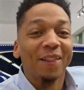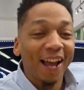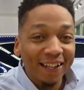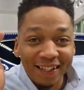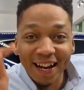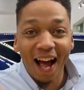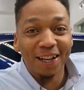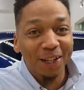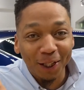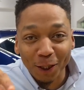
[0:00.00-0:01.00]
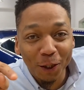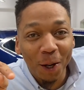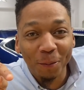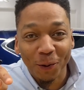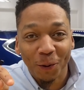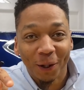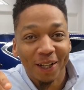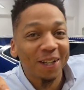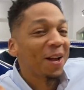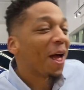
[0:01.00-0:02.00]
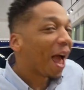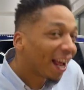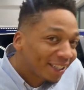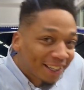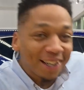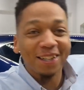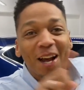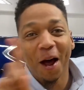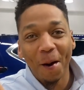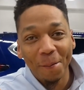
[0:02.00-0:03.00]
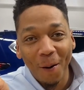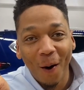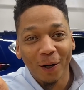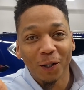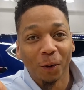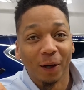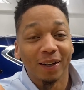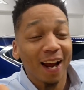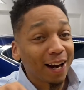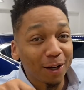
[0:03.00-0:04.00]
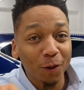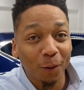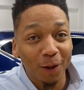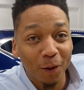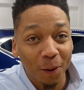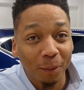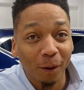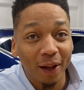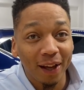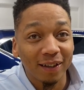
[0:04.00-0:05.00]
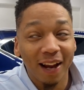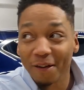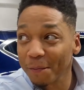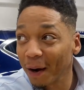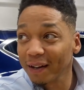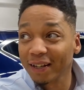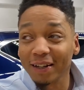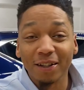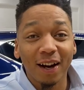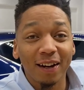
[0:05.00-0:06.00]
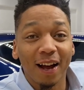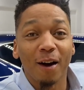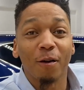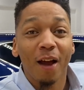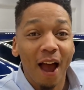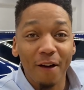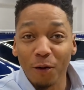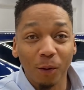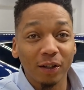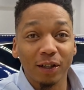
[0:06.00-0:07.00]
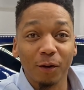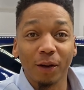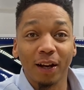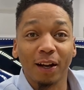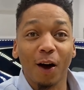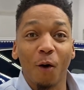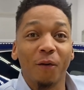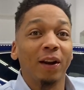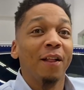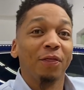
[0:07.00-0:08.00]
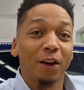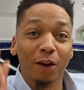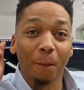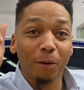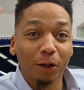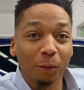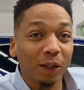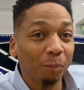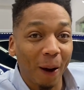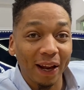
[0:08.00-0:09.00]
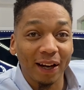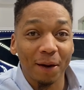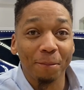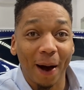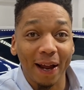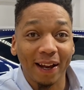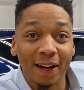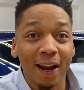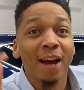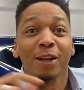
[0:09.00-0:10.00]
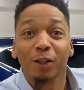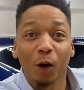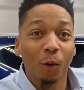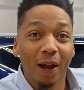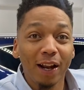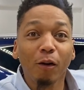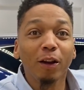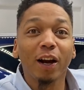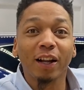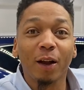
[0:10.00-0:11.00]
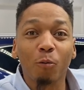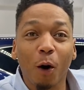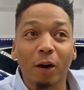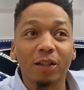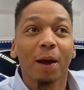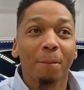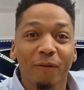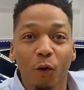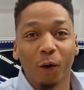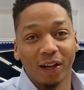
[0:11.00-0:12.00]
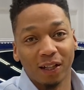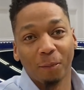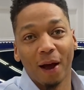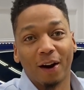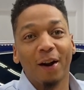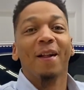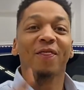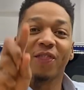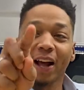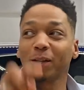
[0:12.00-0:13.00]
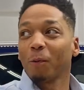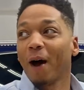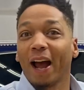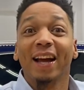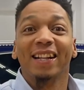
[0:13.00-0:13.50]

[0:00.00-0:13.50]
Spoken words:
it's not just chip shortage, it's an entire part shortage and a shortage on employees. Everybody's getting shut down, everyone's still getting COVID, the numbers are spiking and piking, so it's only gonna get worse before it gets better. That's why